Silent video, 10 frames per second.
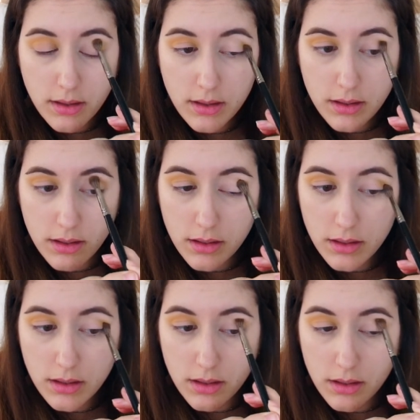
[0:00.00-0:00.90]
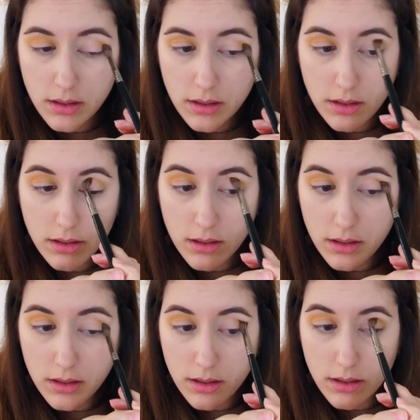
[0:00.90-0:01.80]

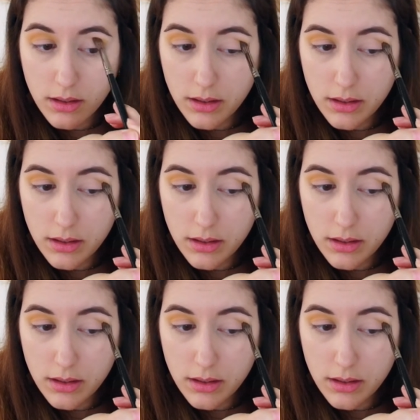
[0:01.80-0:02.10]
(silence)